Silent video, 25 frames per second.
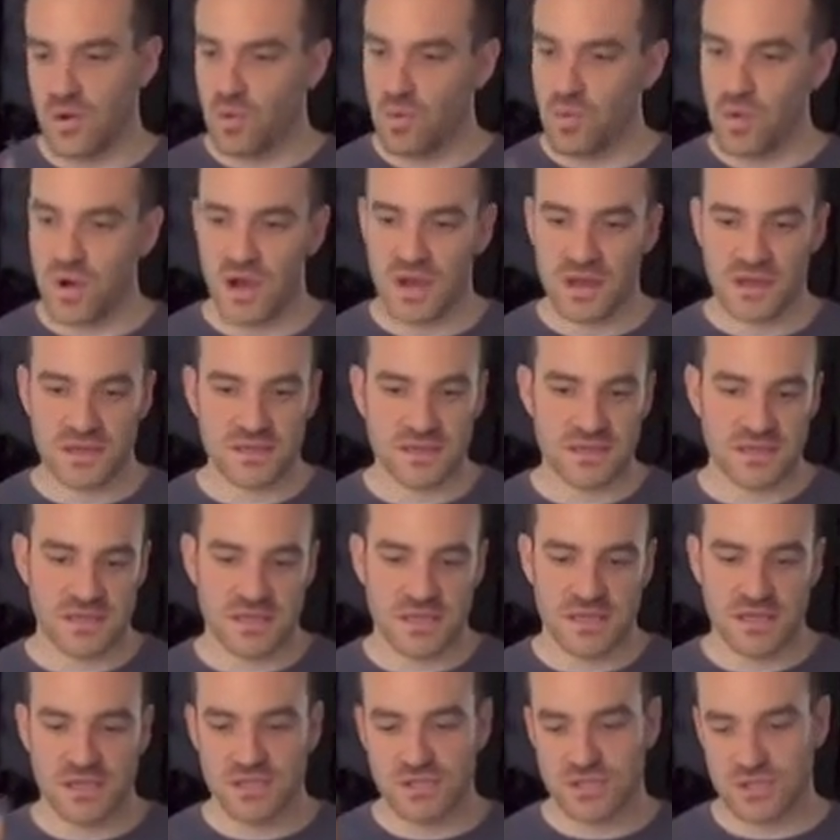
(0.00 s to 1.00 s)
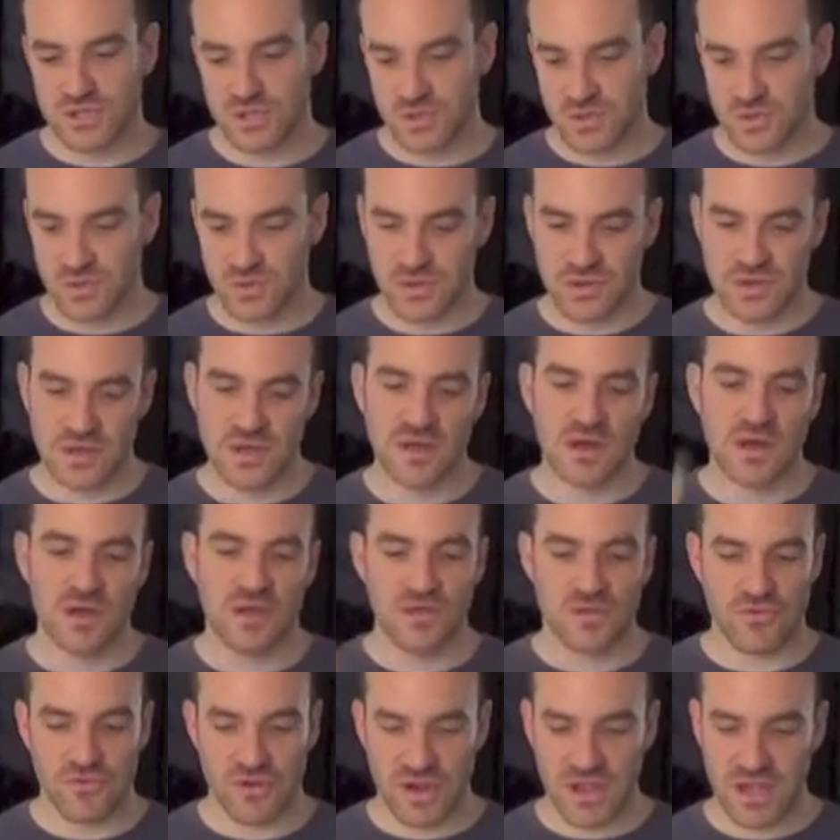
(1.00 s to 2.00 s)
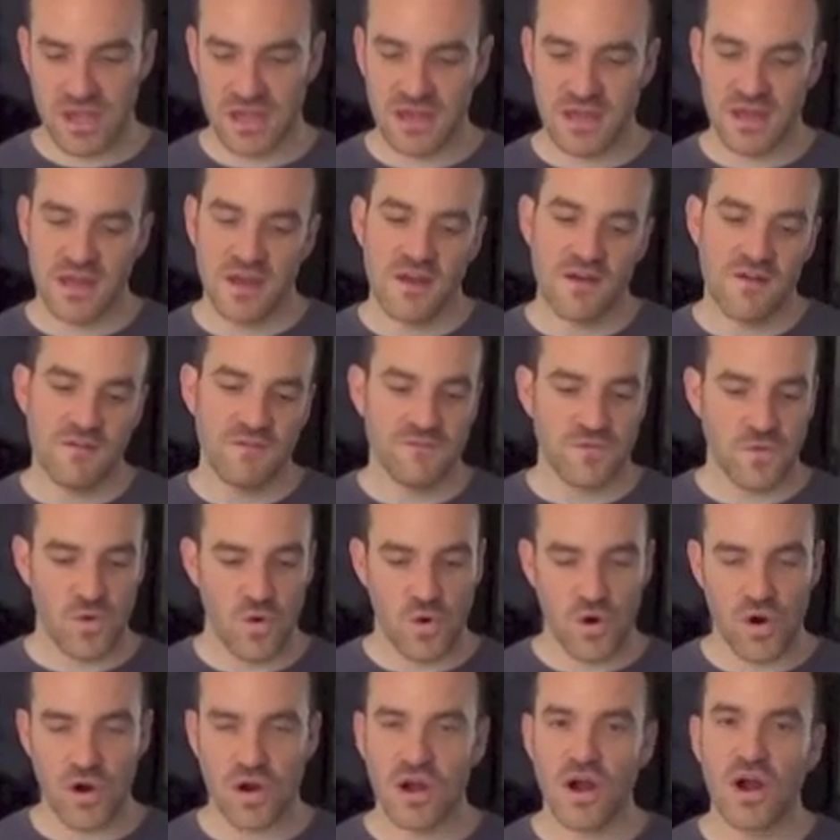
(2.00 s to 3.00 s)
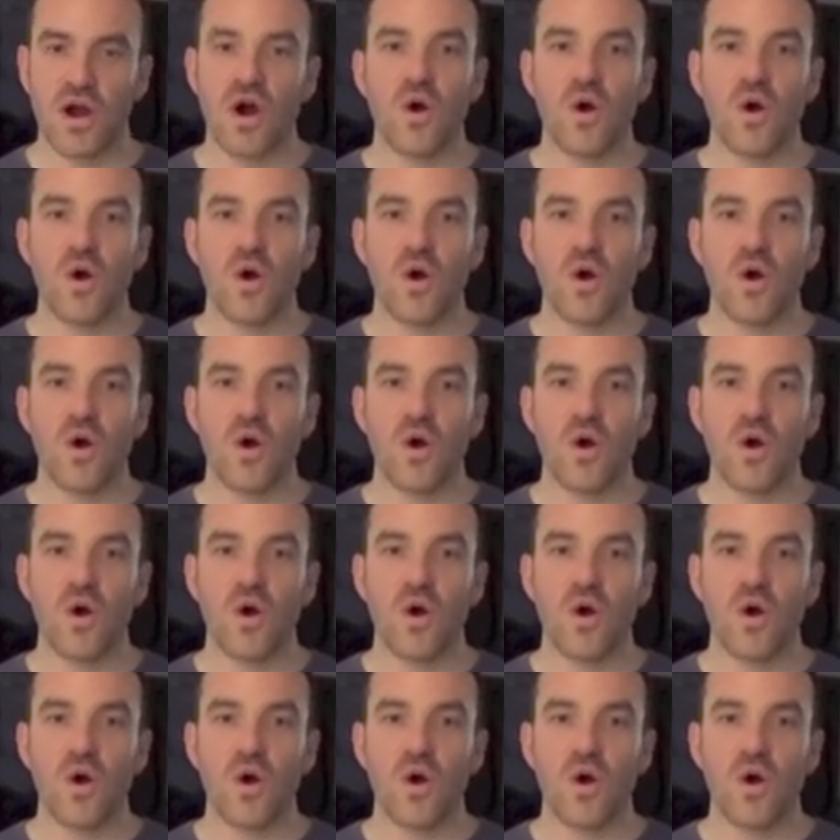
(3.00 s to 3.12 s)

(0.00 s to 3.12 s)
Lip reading: 1, 2, 3, 4.